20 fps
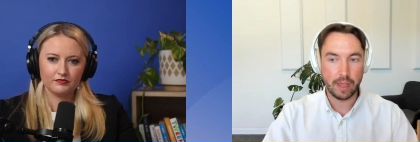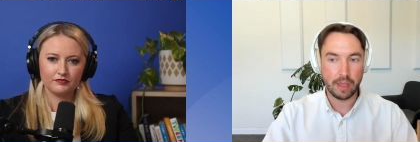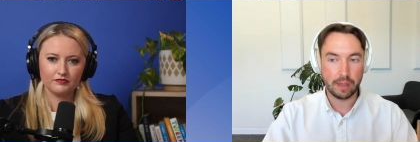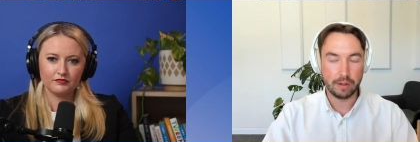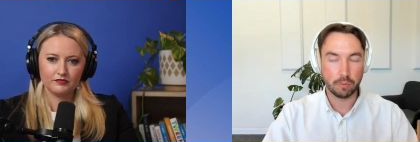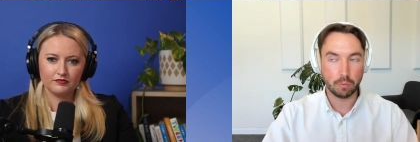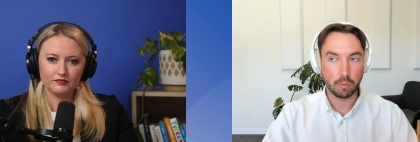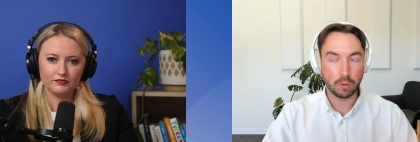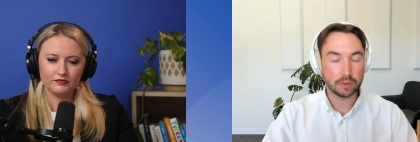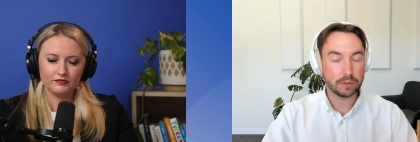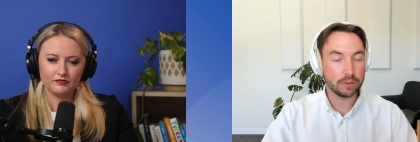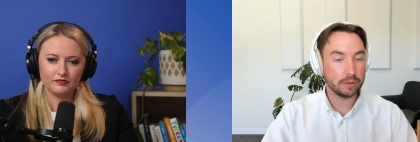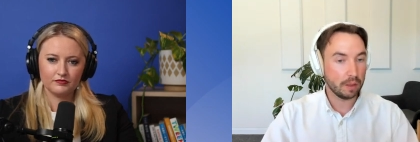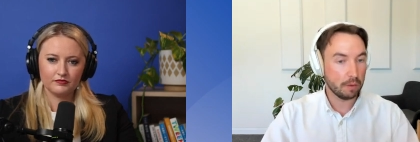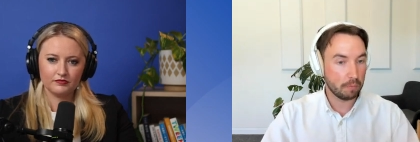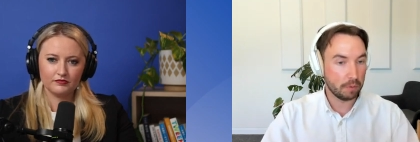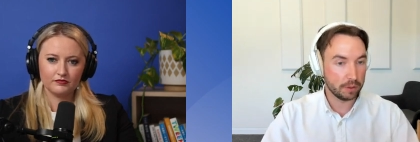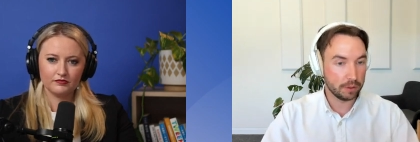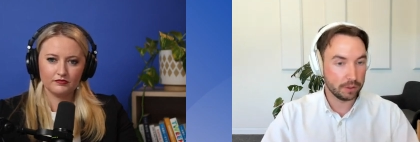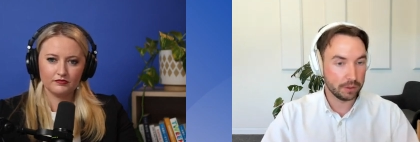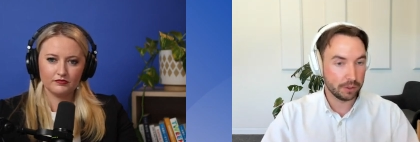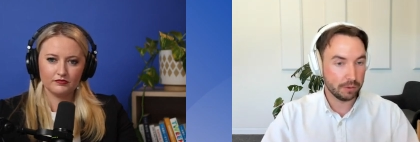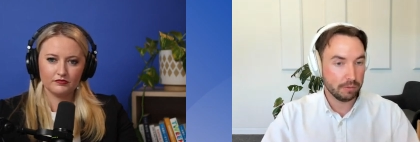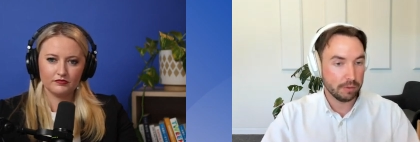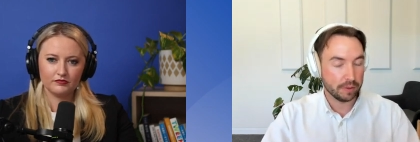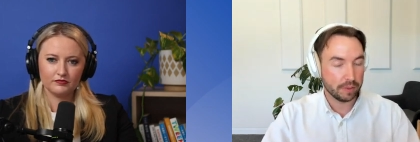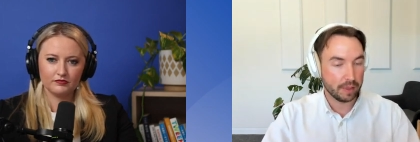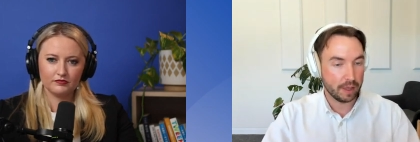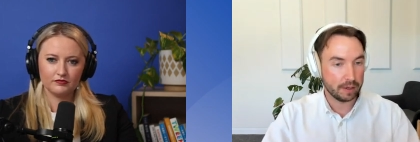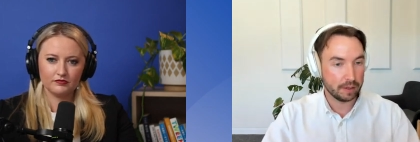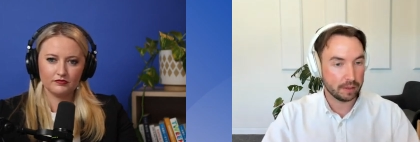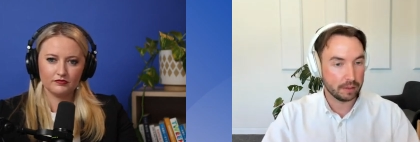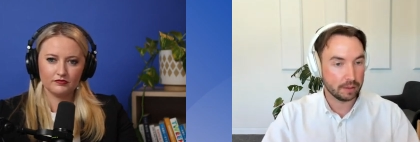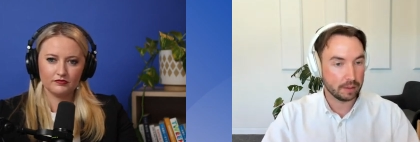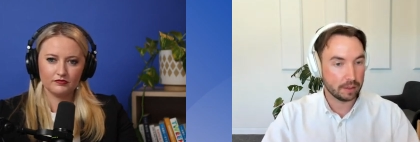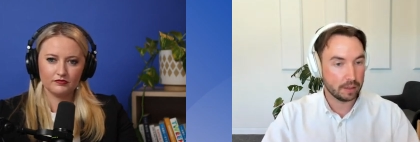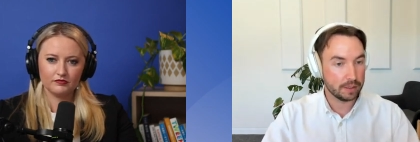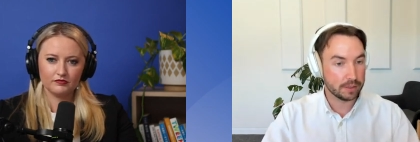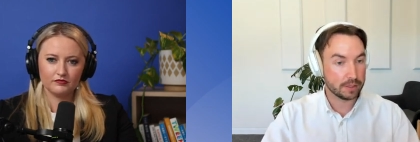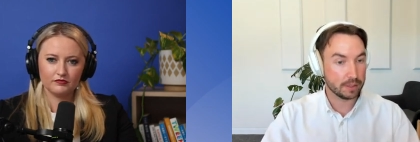Speaker 1: And what do they want to do with that?
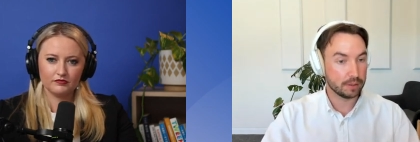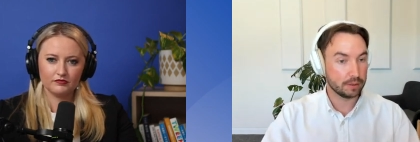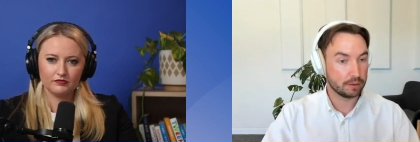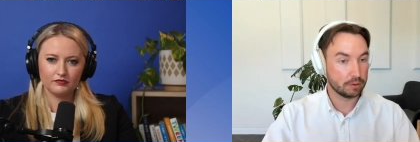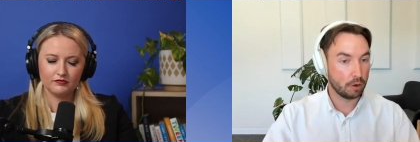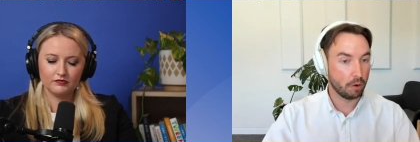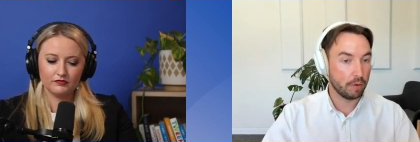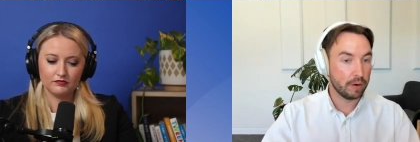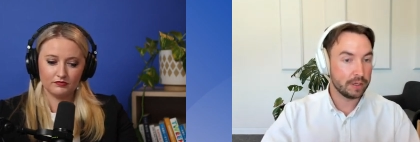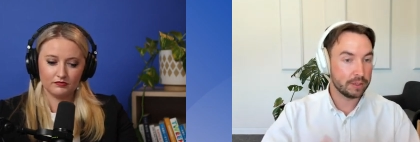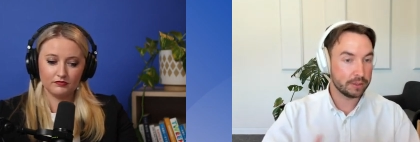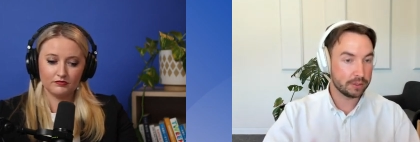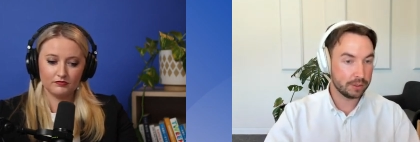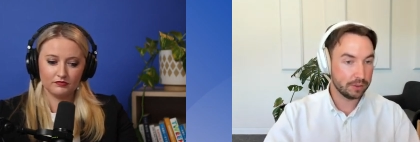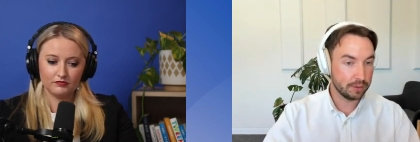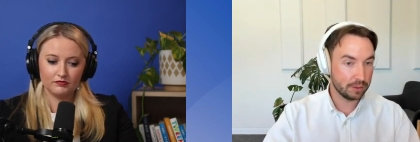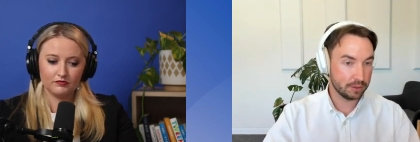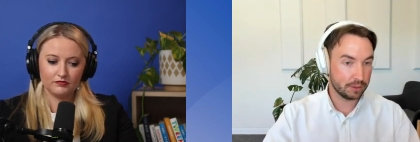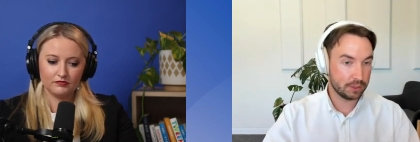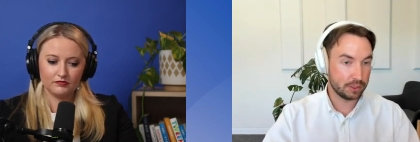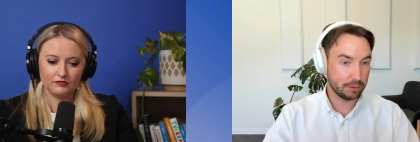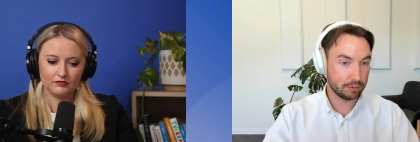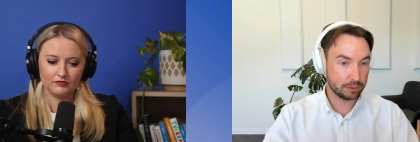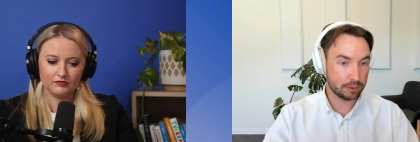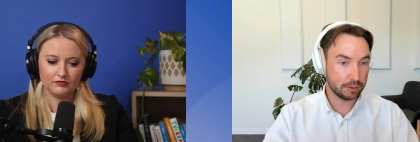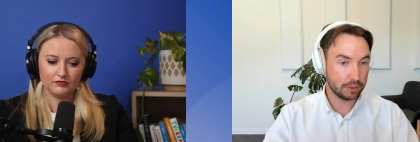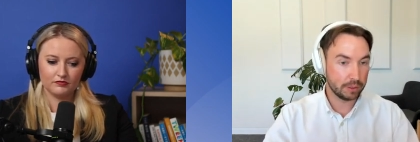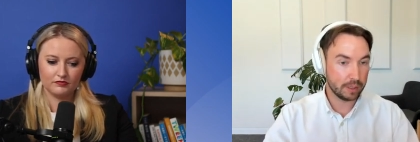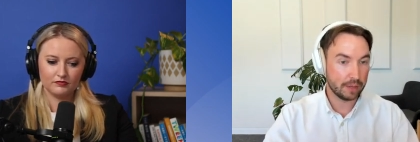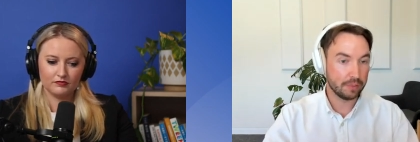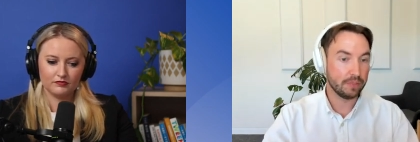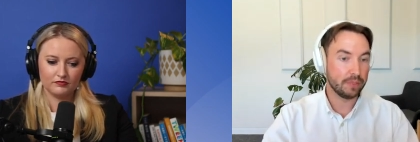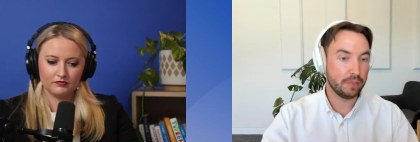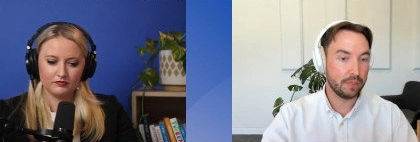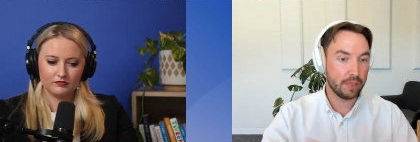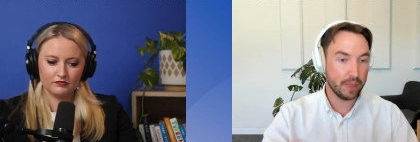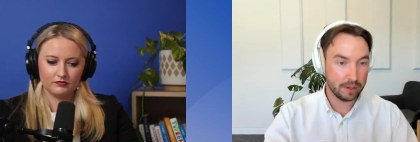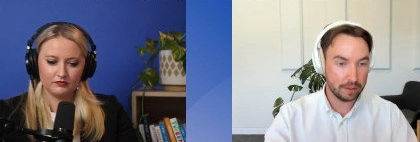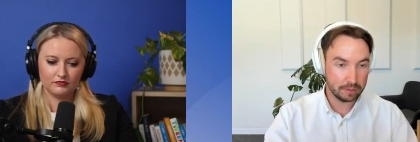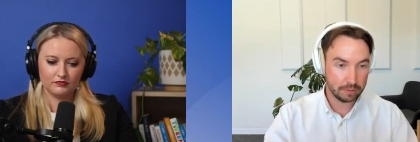And is it going to the children
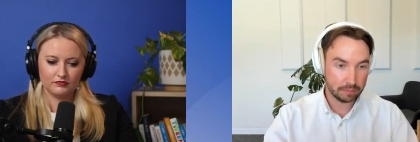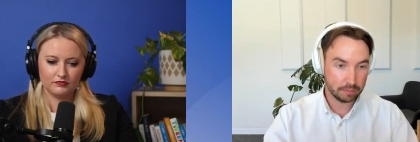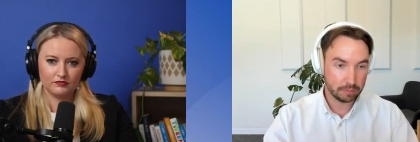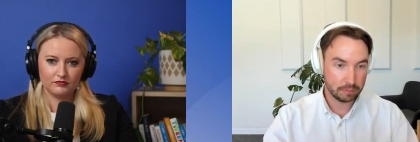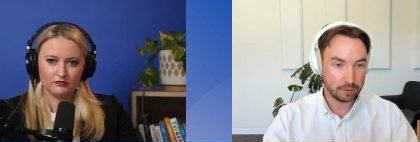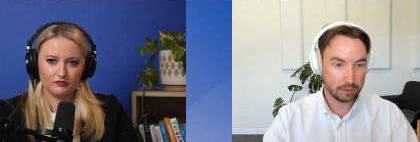and then